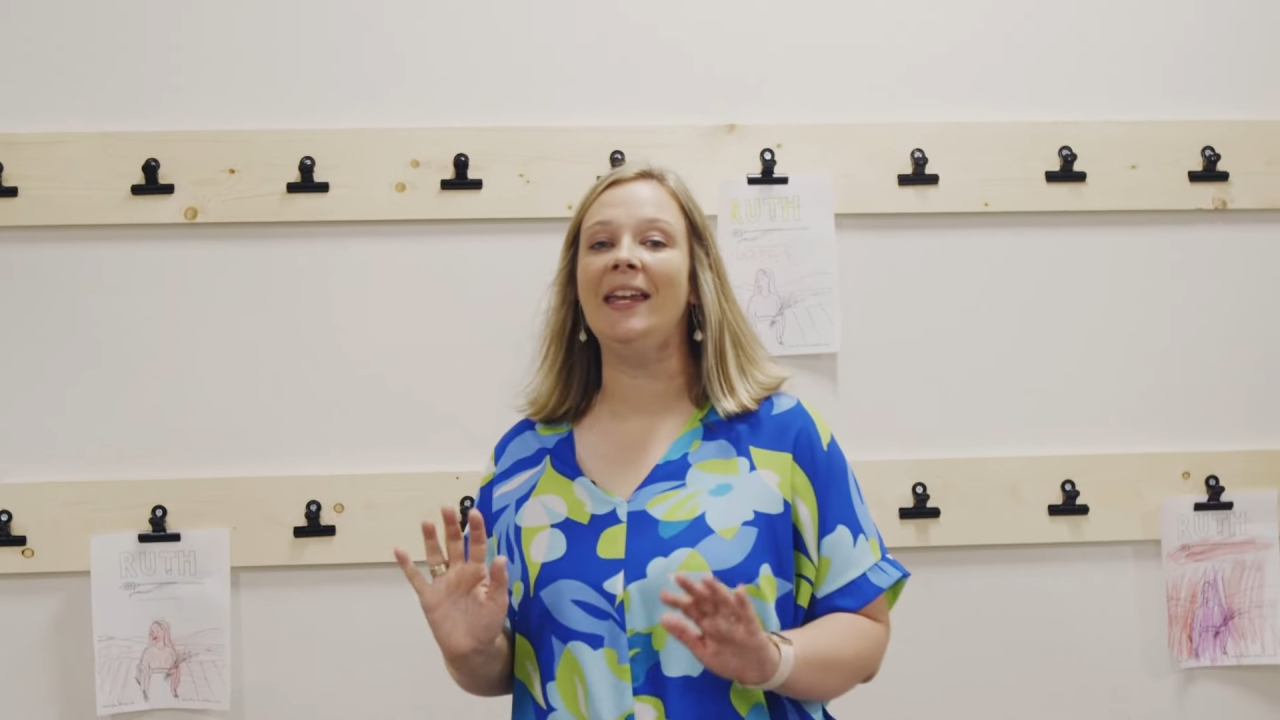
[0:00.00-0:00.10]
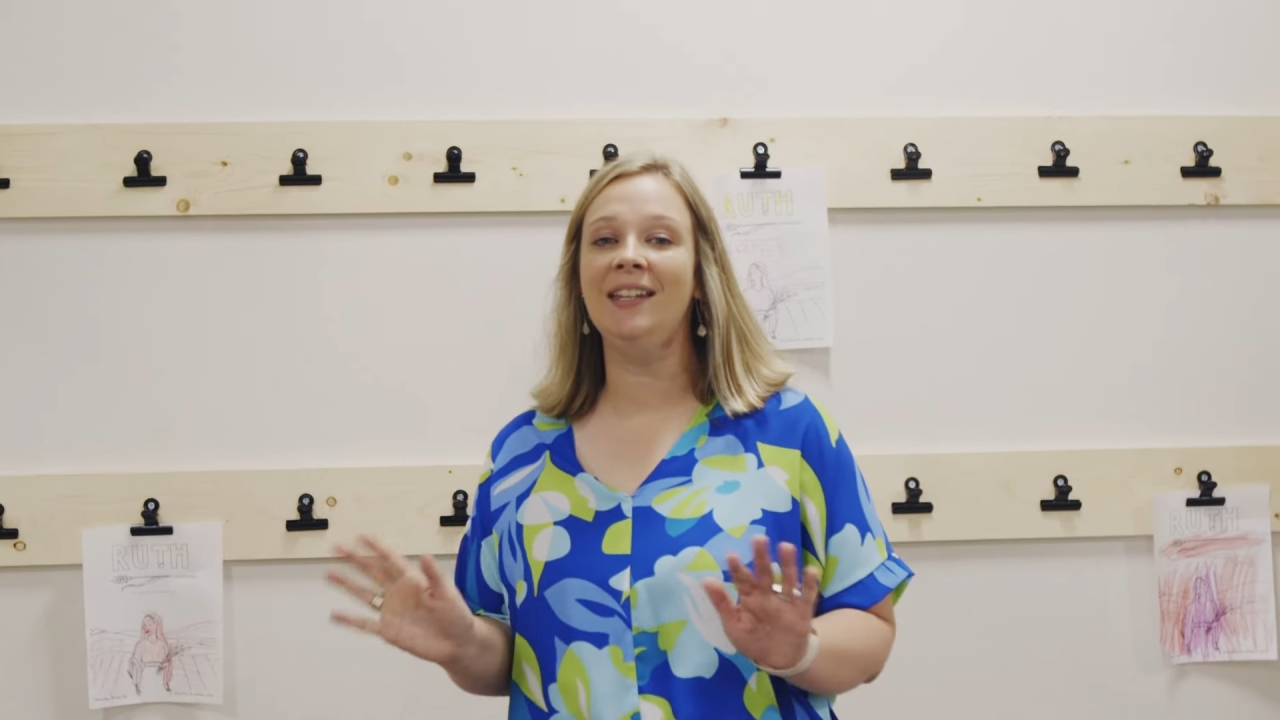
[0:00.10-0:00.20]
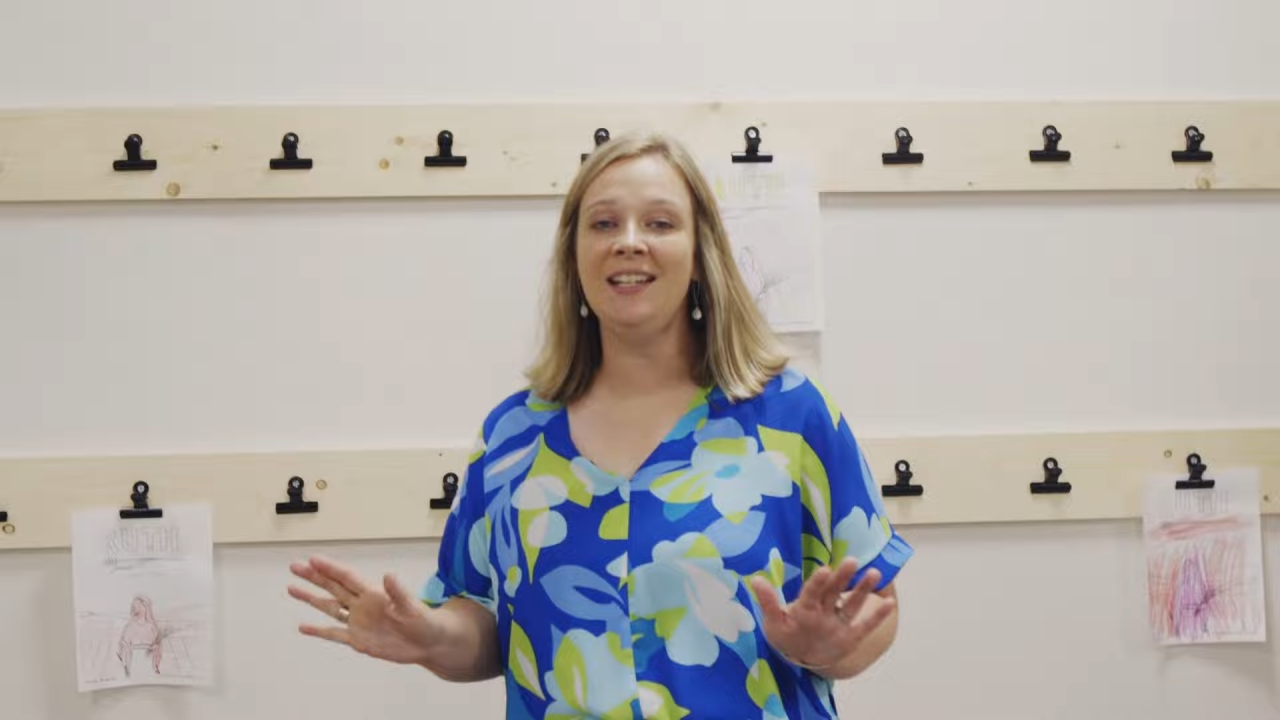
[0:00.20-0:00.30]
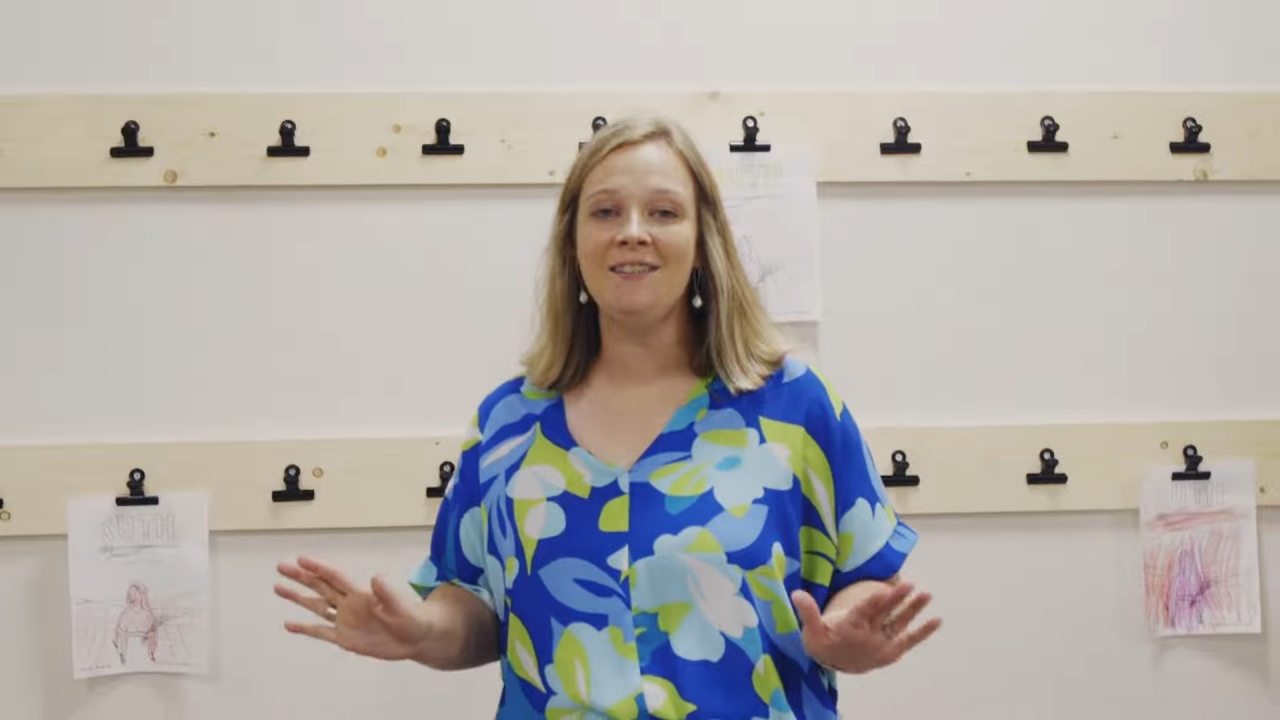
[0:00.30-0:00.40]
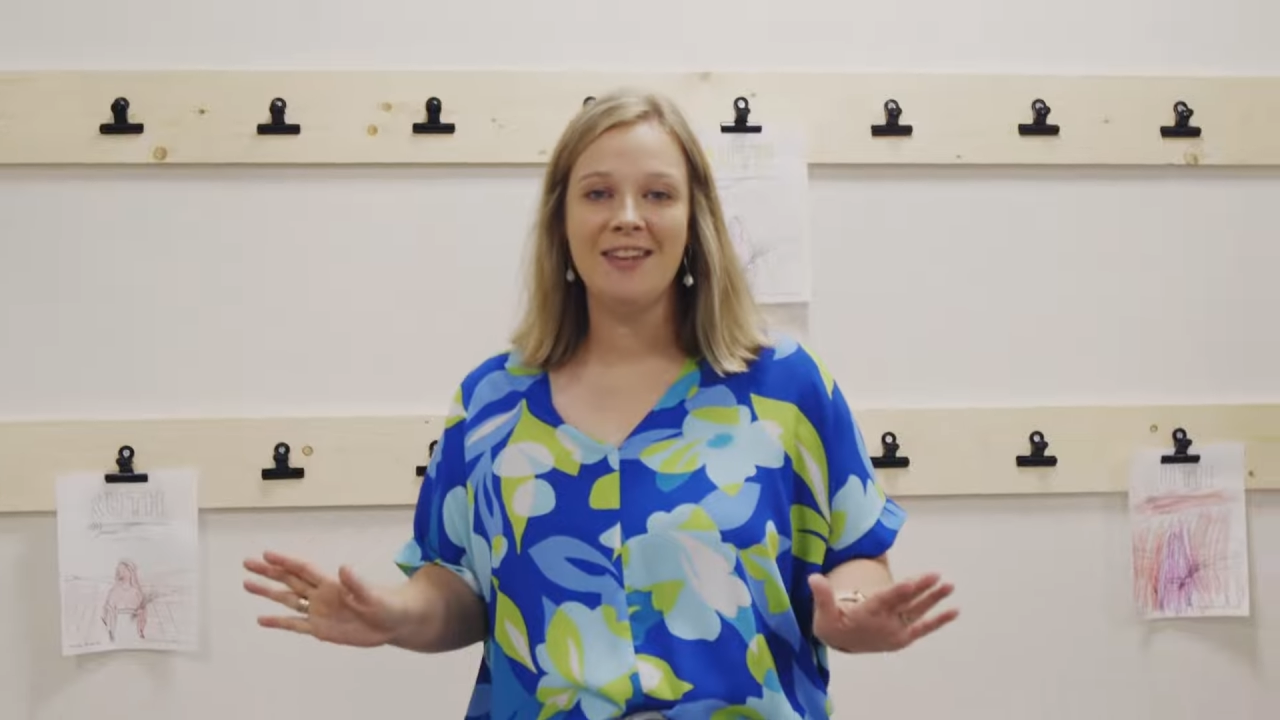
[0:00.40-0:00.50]

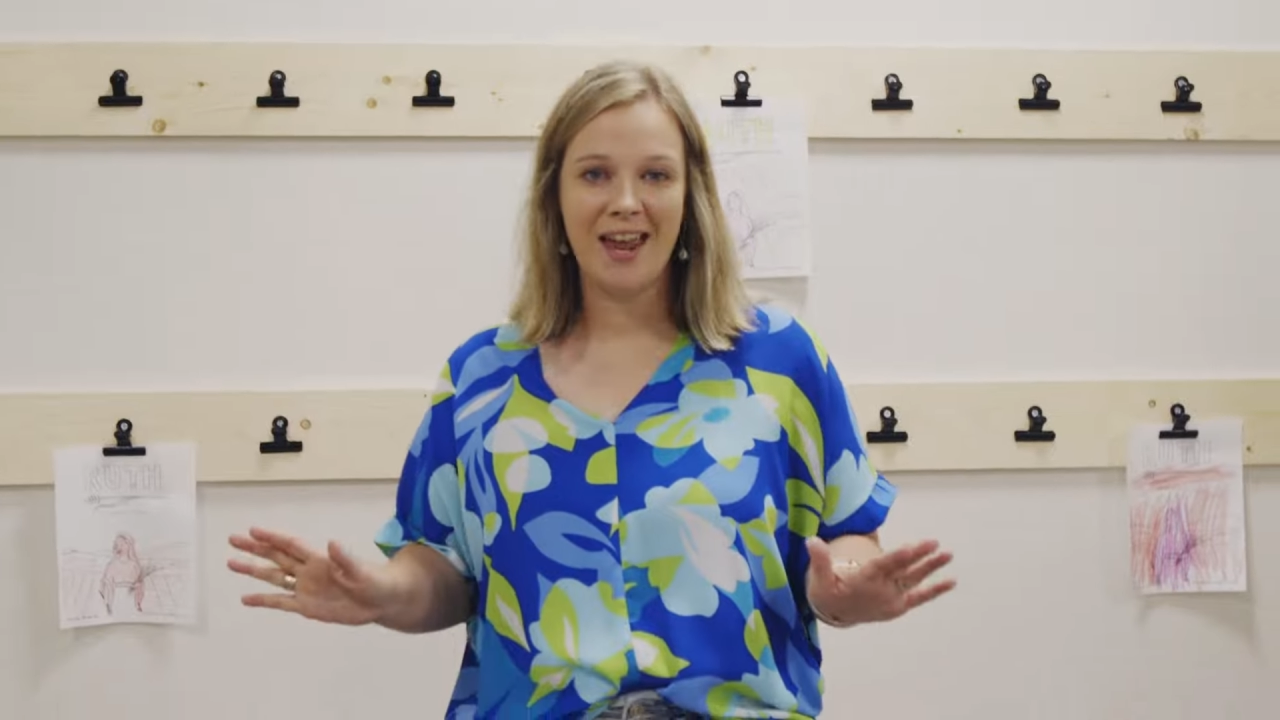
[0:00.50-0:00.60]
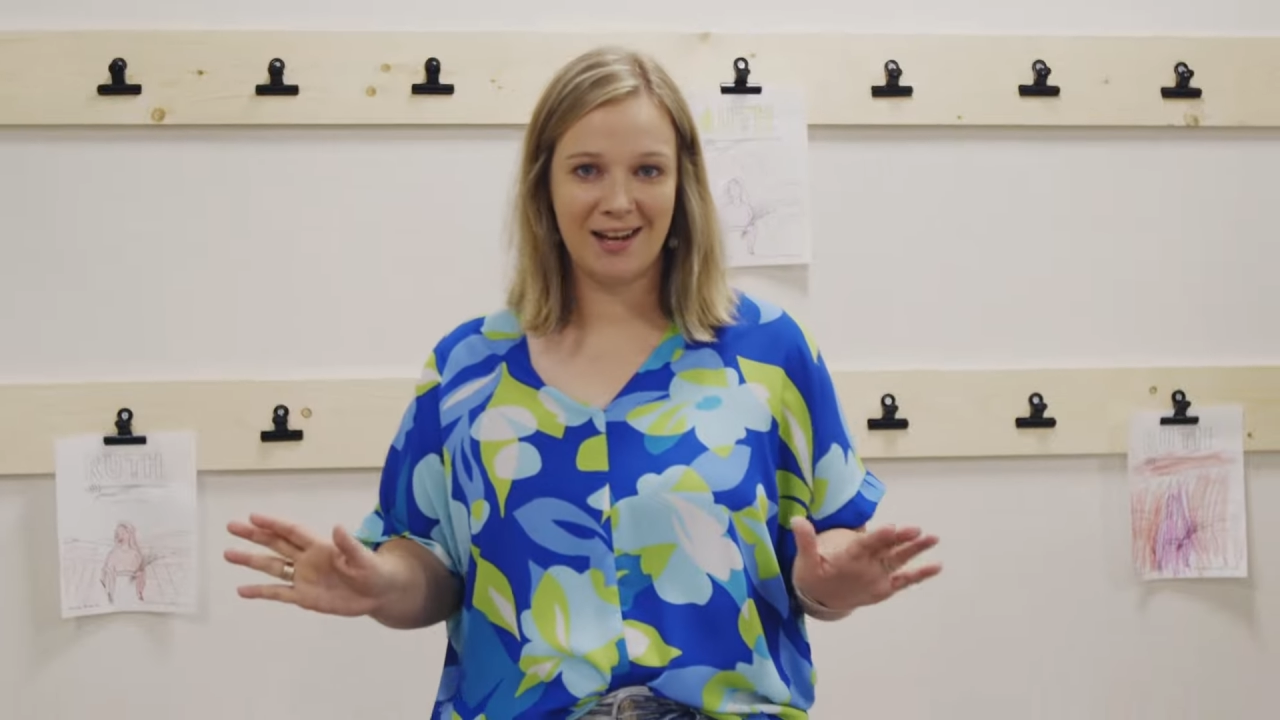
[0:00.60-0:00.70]
any of the